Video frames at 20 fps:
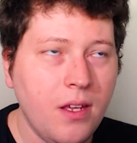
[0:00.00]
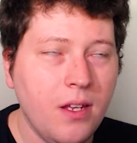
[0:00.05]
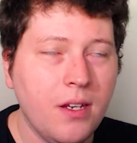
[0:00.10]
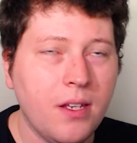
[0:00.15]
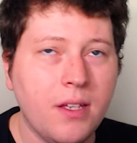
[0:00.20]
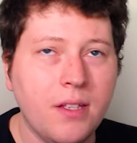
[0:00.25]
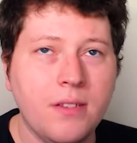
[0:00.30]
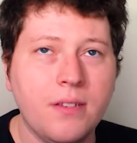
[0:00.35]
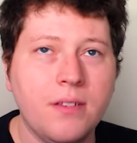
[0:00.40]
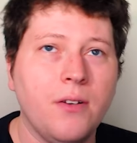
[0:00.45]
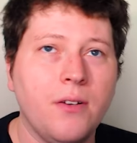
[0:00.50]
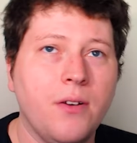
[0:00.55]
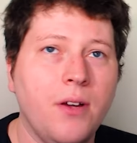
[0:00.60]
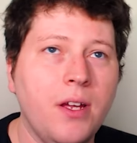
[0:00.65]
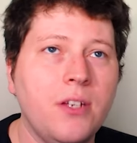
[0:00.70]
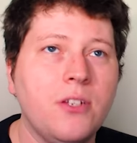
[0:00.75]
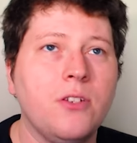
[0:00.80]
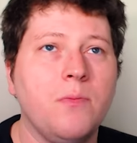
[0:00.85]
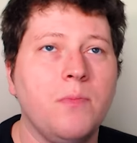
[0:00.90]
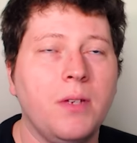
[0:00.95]
into
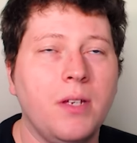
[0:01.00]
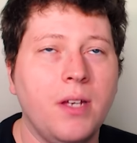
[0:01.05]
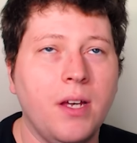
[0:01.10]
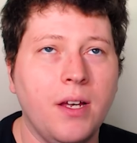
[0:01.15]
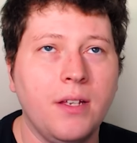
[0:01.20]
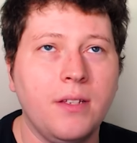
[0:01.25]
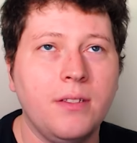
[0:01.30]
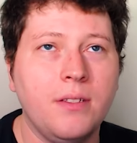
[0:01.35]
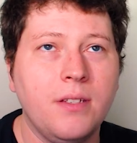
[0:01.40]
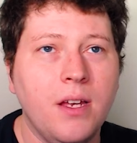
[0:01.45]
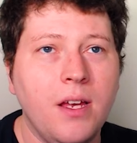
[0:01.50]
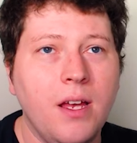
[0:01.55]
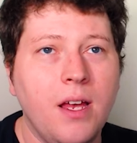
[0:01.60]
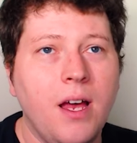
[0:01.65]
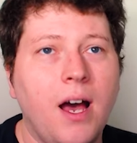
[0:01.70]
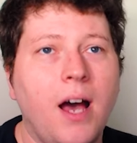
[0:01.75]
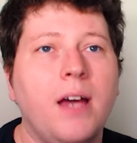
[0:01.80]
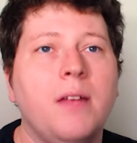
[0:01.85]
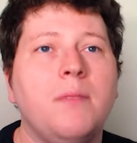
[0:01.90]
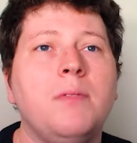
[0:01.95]
consideration because
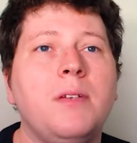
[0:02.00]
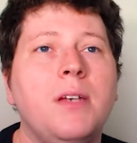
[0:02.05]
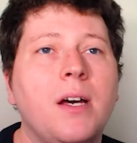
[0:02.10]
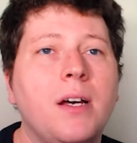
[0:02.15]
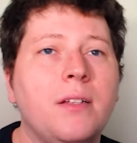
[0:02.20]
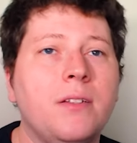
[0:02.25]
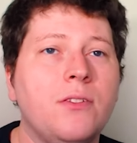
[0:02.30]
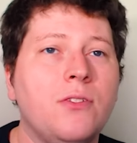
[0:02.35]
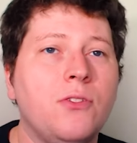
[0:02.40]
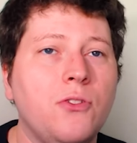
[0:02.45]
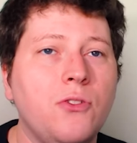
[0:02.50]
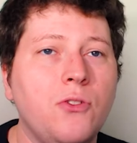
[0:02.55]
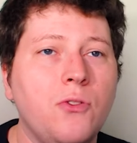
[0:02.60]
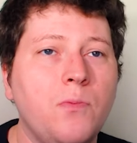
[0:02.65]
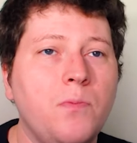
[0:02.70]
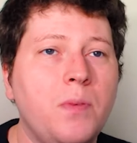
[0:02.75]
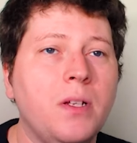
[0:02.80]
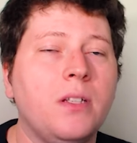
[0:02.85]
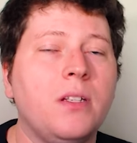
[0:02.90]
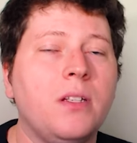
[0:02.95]
I'd begun to
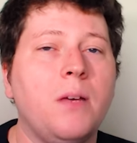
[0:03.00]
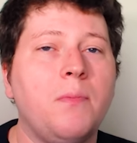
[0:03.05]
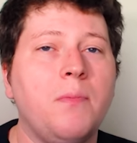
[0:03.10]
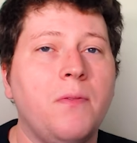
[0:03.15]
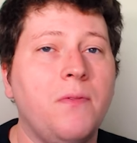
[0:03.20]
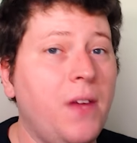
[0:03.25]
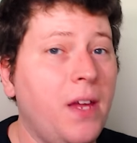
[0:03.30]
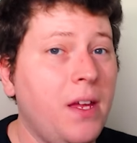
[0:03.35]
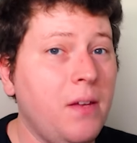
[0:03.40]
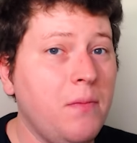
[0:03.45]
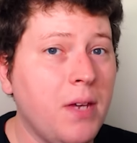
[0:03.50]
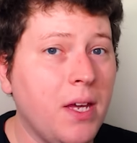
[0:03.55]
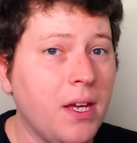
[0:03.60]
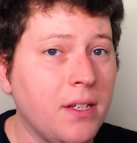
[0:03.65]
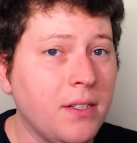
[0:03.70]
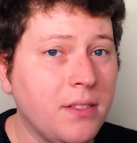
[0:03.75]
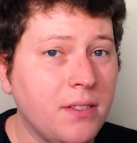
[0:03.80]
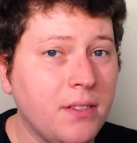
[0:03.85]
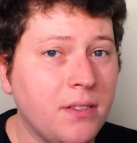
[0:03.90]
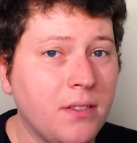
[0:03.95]
build up a fan
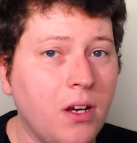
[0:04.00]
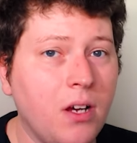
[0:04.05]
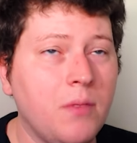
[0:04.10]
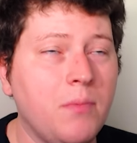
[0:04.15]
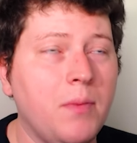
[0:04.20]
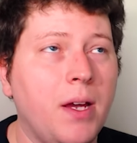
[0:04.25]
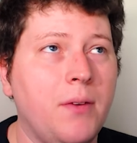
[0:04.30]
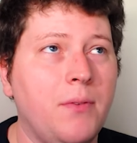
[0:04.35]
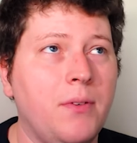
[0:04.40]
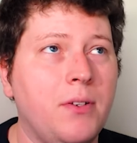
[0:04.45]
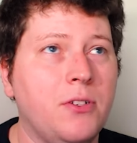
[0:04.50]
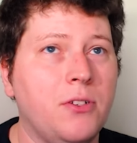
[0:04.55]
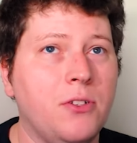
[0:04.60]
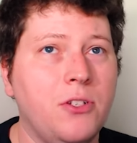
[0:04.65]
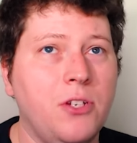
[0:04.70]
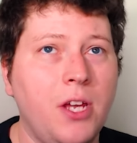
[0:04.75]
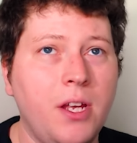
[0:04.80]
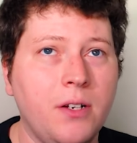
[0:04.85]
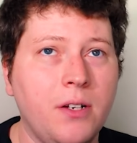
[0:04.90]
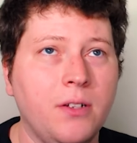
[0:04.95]
base on my original
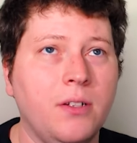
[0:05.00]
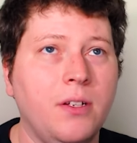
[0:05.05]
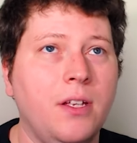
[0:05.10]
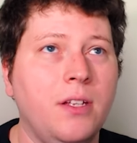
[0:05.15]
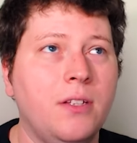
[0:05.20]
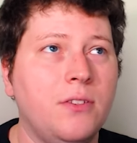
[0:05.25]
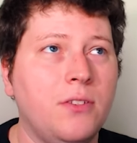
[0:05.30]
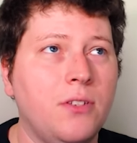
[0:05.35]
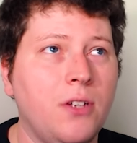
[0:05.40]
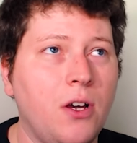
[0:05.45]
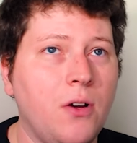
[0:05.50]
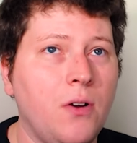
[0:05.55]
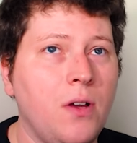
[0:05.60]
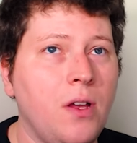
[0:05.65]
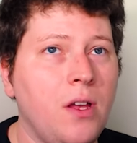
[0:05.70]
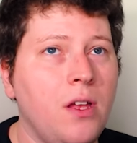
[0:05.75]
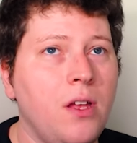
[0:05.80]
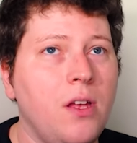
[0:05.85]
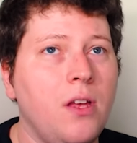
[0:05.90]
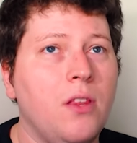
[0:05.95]
channel. And
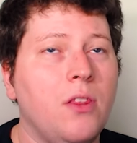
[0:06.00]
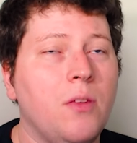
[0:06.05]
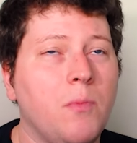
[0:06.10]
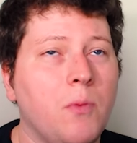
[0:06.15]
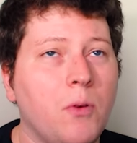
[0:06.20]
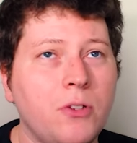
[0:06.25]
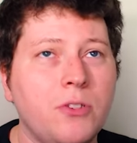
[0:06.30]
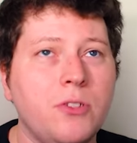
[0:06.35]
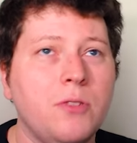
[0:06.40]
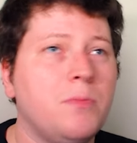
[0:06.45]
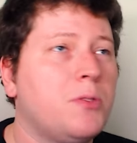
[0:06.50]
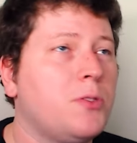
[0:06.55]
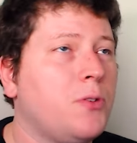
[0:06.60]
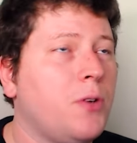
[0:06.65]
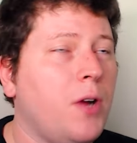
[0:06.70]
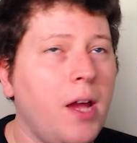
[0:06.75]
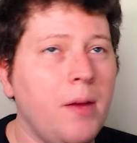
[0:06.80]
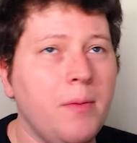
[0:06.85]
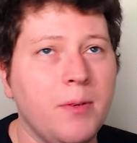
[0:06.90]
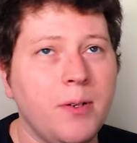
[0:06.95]
so the more
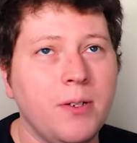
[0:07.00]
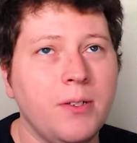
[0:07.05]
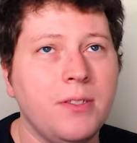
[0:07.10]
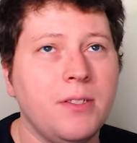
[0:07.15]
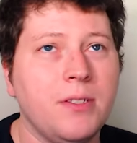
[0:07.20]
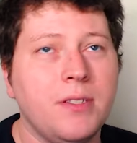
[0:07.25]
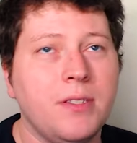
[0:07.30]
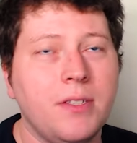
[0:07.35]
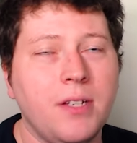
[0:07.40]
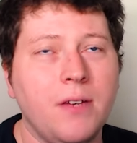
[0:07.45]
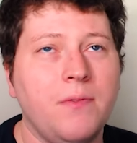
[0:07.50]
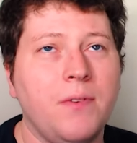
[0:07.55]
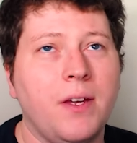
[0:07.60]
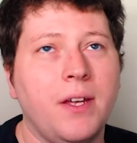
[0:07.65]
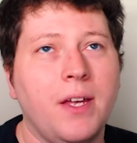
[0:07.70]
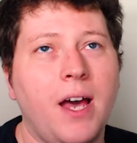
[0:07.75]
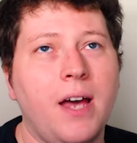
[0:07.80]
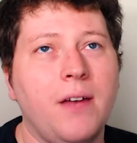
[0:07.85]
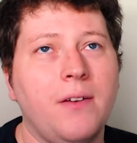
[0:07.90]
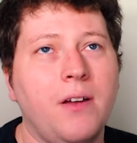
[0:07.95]
subscribers and stuff I
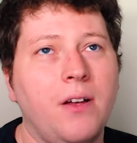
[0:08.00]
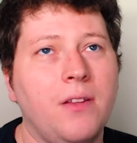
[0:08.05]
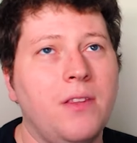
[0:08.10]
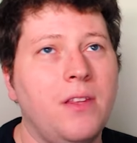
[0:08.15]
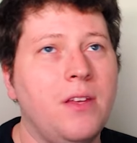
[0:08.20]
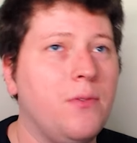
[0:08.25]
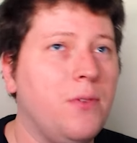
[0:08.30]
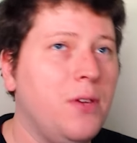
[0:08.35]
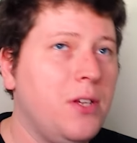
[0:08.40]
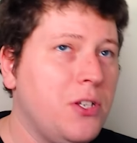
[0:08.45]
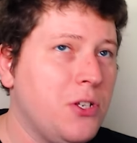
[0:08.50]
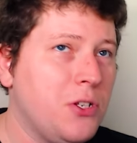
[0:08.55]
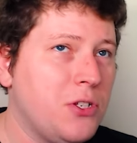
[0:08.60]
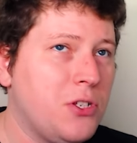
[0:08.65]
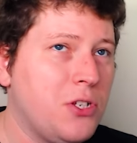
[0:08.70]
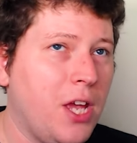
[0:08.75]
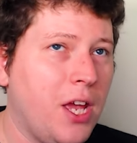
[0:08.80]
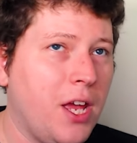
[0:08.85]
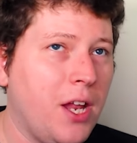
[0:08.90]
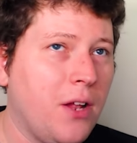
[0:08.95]
got on the original
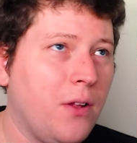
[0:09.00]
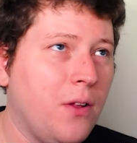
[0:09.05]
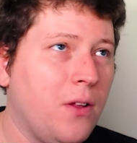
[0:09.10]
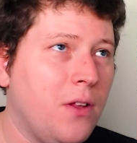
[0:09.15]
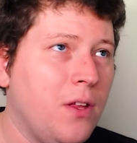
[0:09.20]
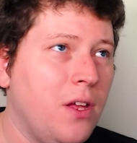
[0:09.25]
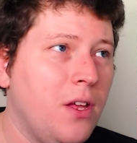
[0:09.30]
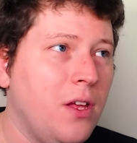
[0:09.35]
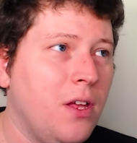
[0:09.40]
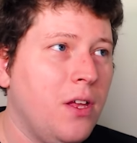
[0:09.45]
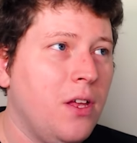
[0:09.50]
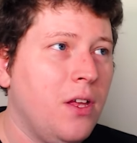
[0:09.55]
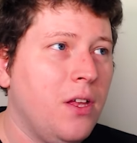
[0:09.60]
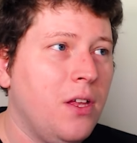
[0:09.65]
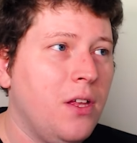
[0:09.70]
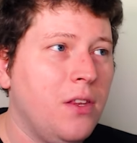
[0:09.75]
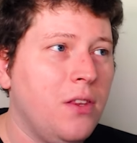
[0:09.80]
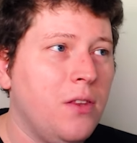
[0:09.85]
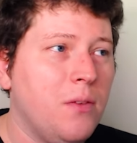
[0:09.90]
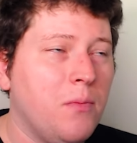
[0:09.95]
channel,
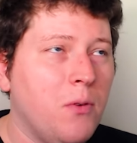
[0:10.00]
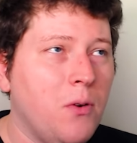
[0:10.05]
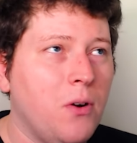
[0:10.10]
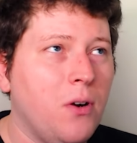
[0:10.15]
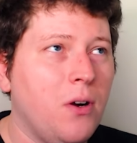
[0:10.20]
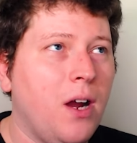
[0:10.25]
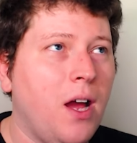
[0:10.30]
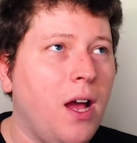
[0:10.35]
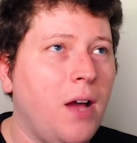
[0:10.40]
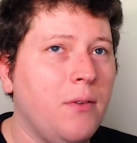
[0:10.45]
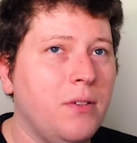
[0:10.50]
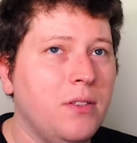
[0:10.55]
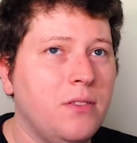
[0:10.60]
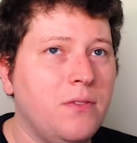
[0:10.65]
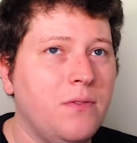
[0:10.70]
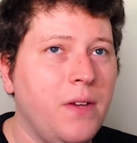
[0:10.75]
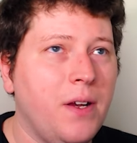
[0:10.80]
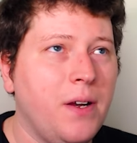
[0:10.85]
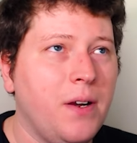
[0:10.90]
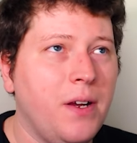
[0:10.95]
the more I
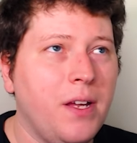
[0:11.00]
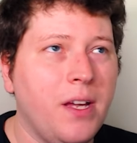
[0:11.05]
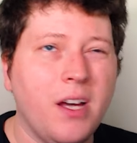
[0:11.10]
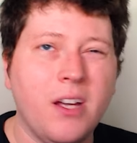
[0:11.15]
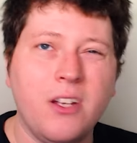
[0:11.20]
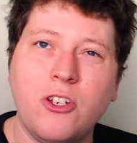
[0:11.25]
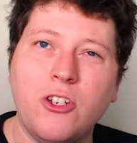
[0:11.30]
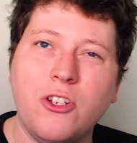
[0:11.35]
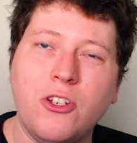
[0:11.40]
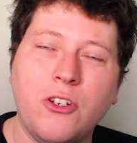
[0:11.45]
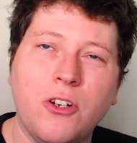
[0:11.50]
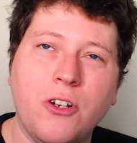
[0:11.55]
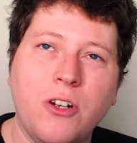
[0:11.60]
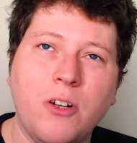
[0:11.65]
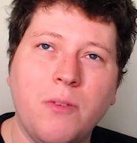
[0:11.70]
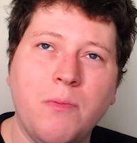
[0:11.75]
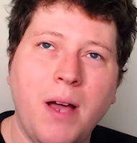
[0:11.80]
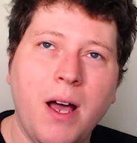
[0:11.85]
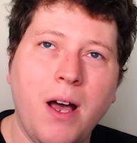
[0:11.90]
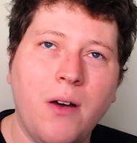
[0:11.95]
was very
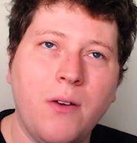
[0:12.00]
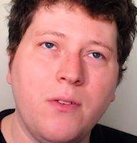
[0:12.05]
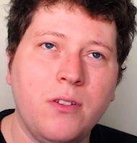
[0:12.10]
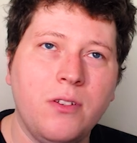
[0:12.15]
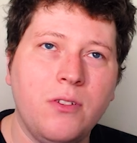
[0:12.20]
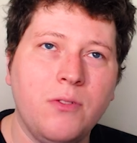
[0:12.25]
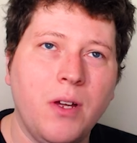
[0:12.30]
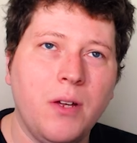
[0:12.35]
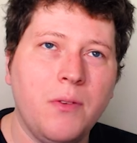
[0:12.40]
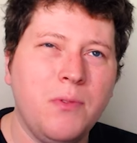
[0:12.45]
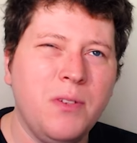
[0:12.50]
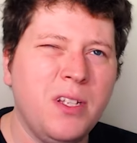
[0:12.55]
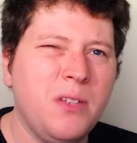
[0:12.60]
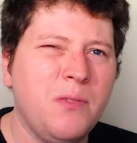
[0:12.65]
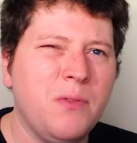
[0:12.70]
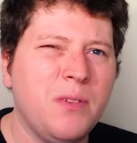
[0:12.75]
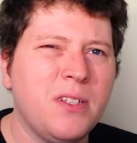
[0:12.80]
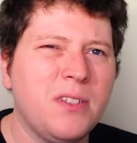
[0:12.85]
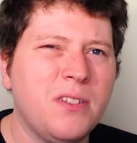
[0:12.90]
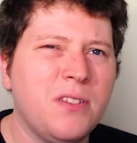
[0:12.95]
unsure about, do I really
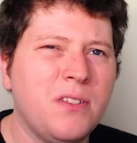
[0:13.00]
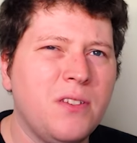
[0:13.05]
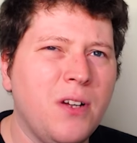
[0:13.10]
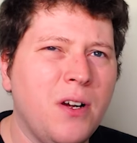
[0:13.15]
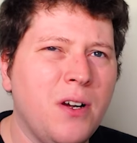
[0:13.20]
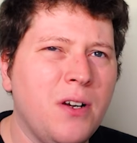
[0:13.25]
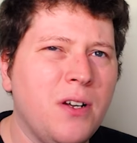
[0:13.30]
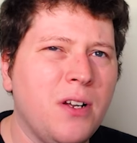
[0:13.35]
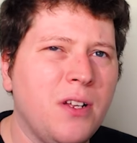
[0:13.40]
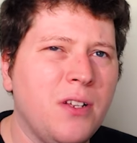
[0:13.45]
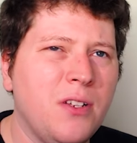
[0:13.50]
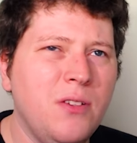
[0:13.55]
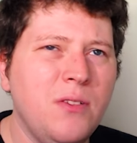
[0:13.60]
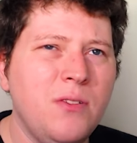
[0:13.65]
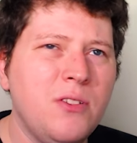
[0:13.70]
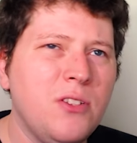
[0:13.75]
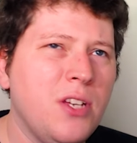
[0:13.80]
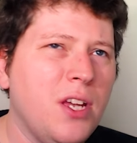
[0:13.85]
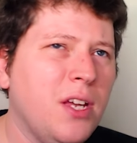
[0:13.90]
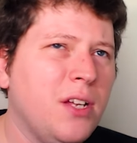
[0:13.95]
want to start a new
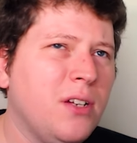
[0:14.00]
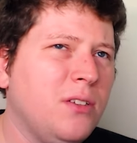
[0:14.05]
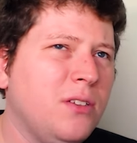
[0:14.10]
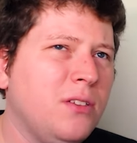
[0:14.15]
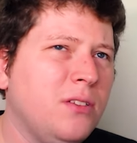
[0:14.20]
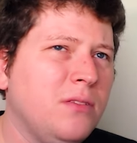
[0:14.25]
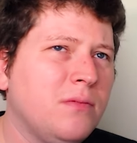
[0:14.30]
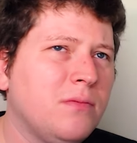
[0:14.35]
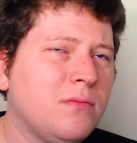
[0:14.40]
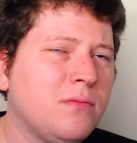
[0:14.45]
channel